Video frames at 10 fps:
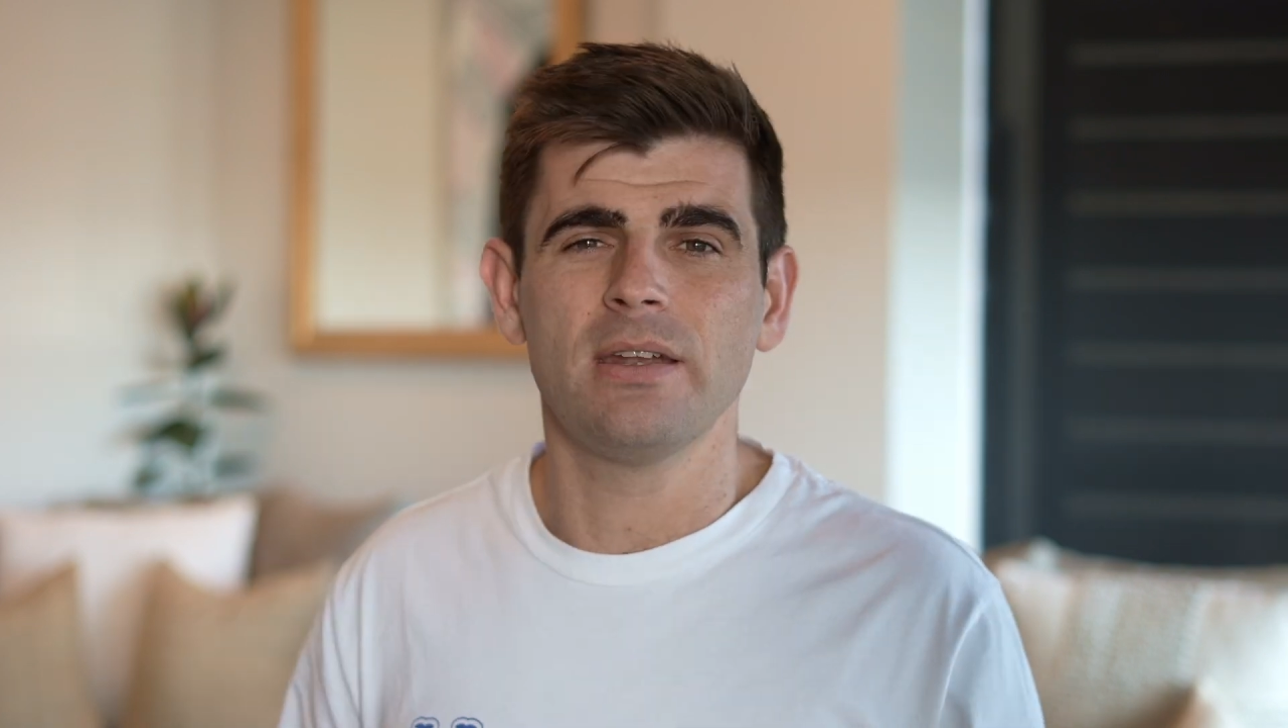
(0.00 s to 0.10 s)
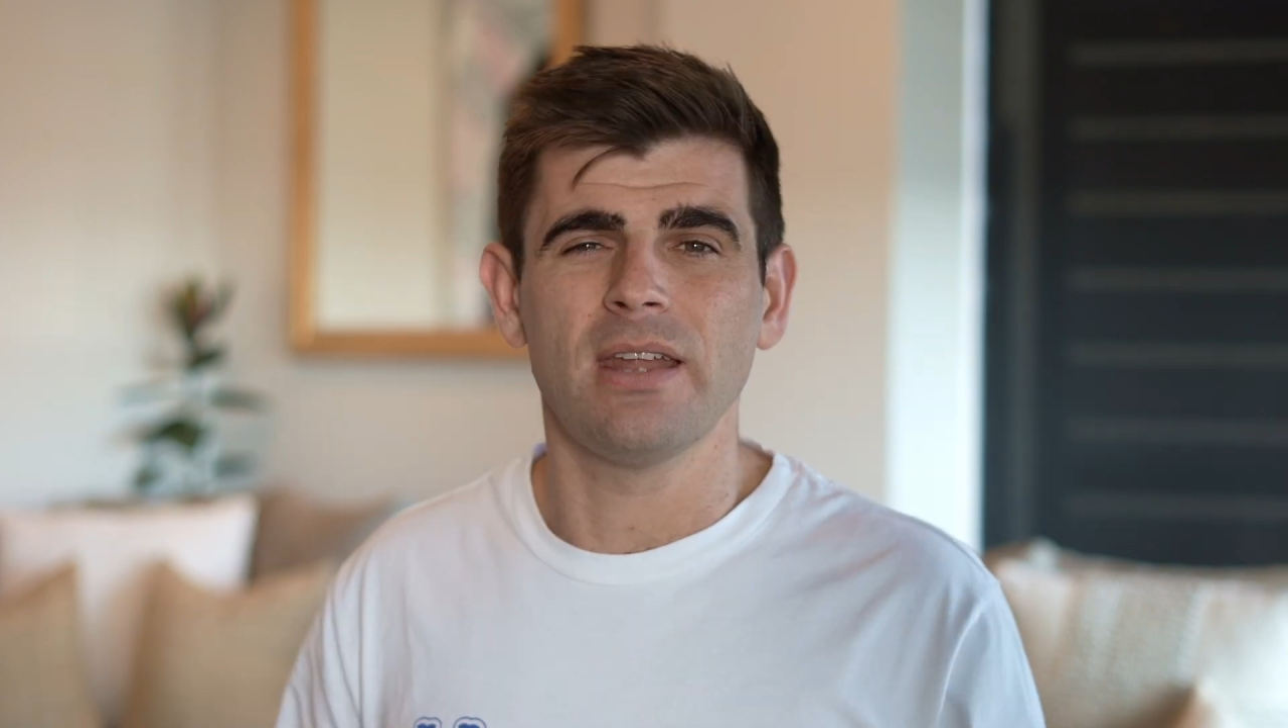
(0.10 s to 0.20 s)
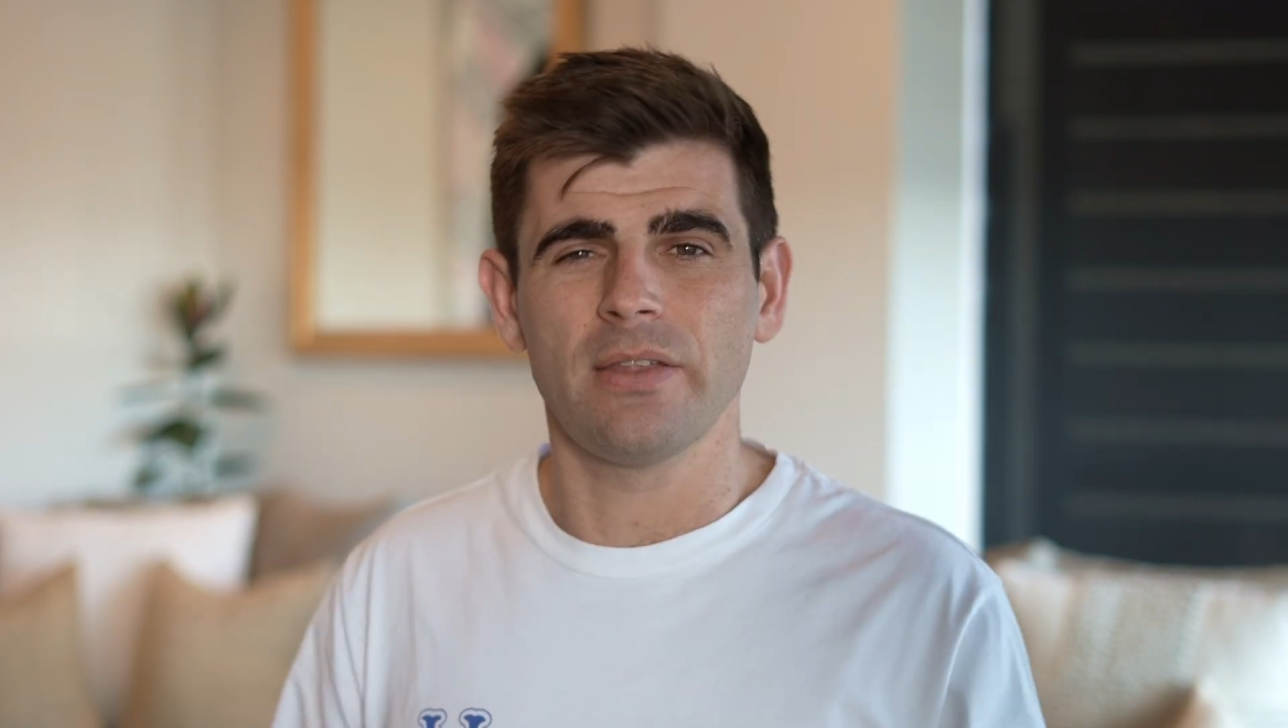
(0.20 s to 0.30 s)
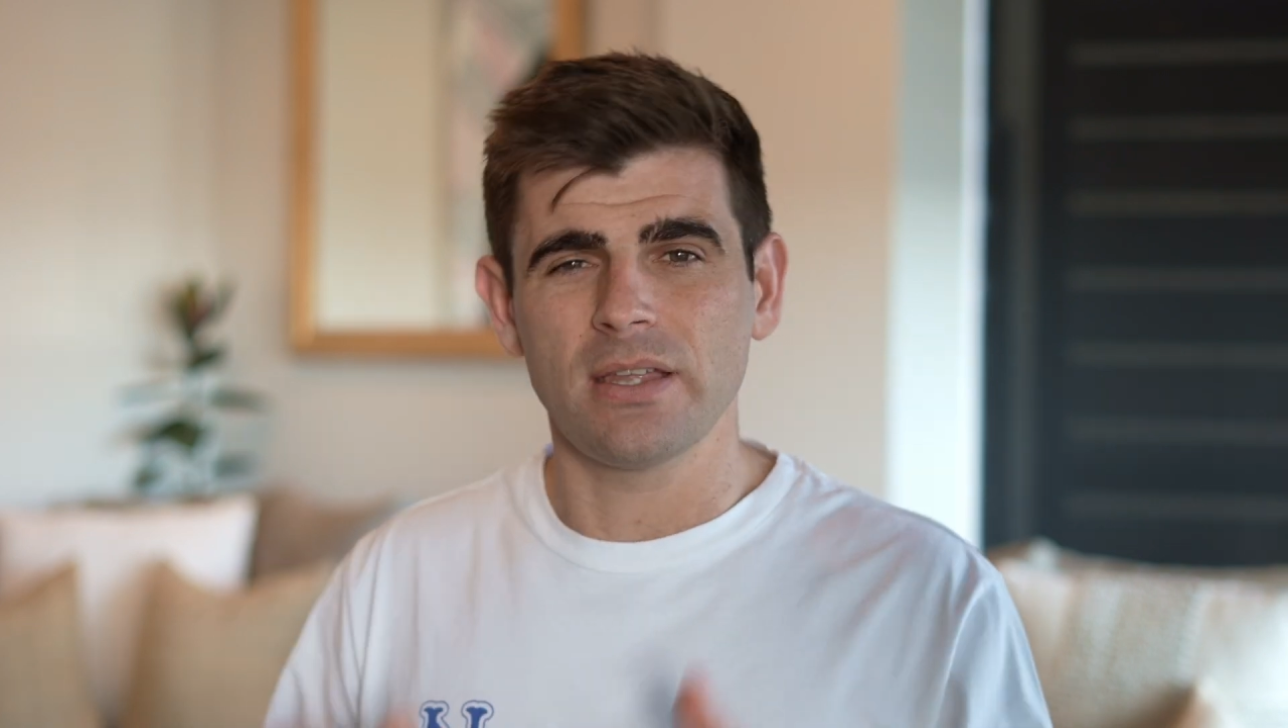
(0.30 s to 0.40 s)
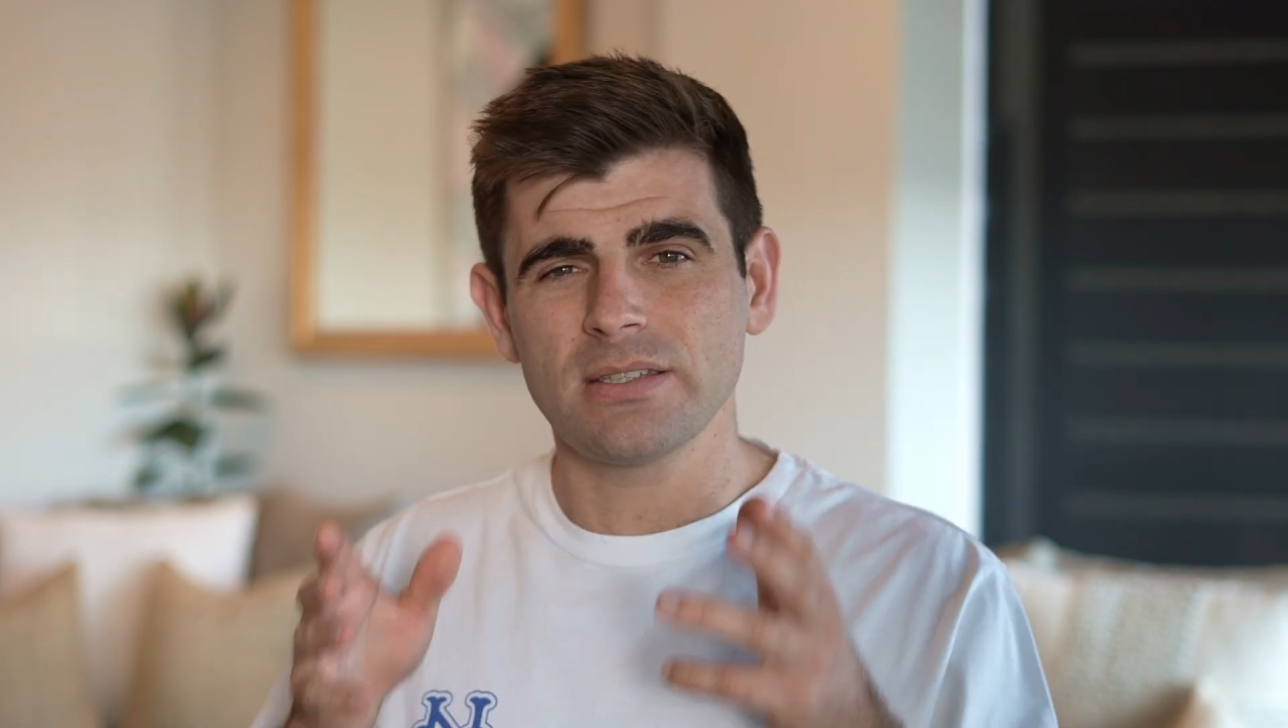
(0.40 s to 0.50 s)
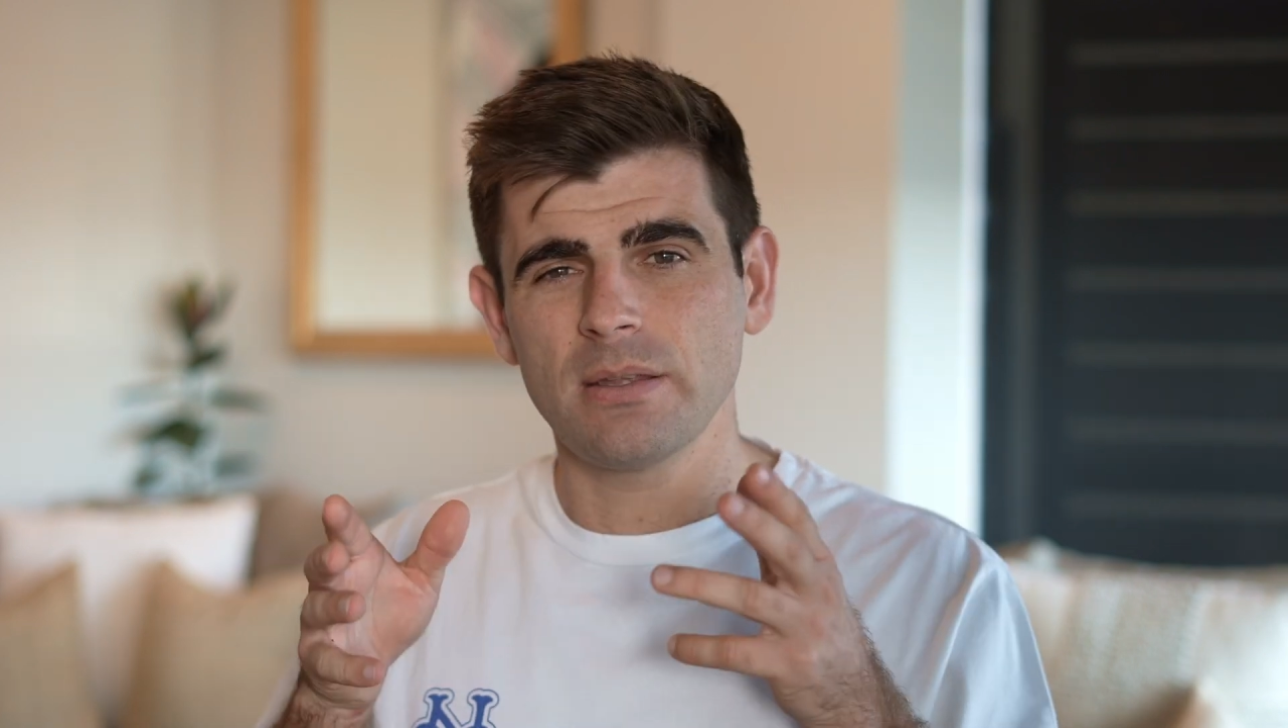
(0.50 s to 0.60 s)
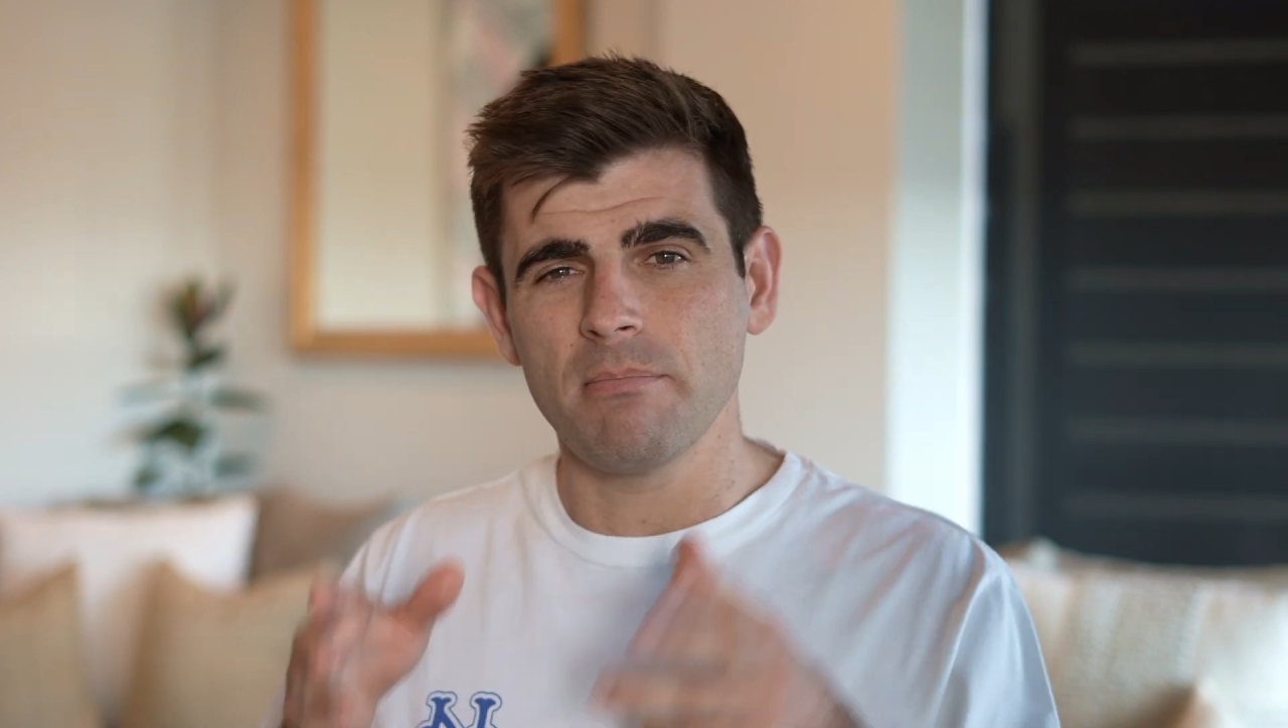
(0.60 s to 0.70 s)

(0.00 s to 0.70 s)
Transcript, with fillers: Now that's the